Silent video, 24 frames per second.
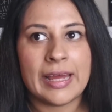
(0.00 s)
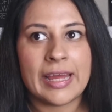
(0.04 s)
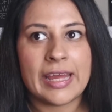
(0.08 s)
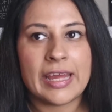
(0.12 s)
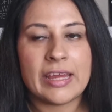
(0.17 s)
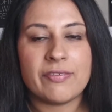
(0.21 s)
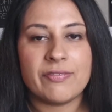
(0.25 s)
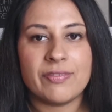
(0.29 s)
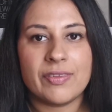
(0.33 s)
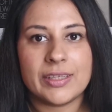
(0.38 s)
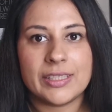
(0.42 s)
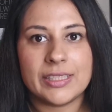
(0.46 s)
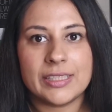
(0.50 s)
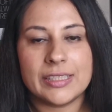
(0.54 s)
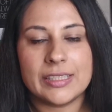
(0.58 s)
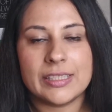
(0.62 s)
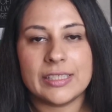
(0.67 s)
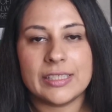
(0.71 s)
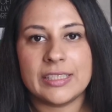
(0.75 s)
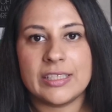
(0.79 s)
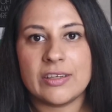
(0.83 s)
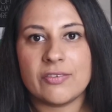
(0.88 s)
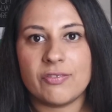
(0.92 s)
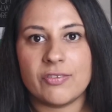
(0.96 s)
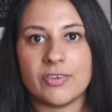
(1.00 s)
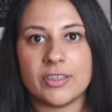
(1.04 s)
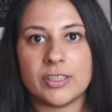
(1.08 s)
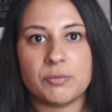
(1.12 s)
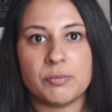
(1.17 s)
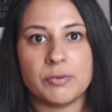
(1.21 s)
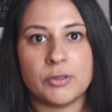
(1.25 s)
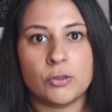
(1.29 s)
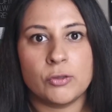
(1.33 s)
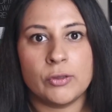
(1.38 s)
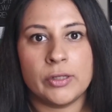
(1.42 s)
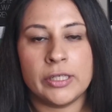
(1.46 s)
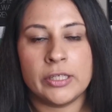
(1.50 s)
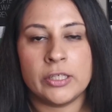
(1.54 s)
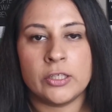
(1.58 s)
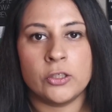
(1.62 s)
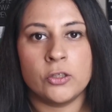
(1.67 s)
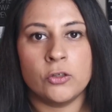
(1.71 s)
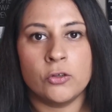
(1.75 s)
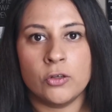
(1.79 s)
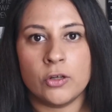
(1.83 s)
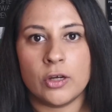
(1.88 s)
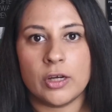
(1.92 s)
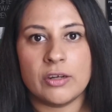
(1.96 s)
if this is a difference between
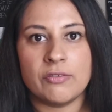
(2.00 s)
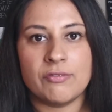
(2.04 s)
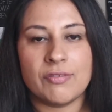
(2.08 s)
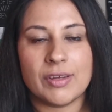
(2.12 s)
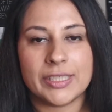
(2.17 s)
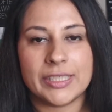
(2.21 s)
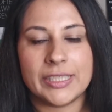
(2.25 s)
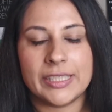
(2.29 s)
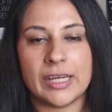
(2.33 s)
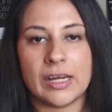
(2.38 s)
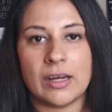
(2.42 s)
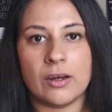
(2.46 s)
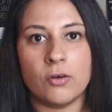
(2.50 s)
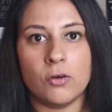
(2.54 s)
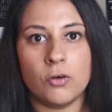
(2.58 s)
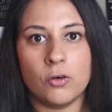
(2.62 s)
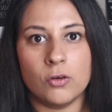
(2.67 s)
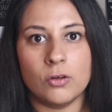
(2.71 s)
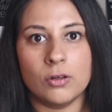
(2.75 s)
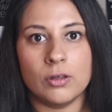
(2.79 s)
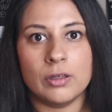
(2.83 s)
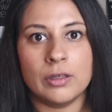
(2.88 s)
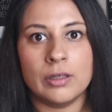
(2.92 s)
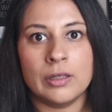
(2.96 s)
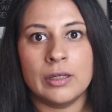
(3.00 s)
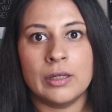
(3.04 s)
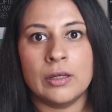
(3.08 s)
you not investing at all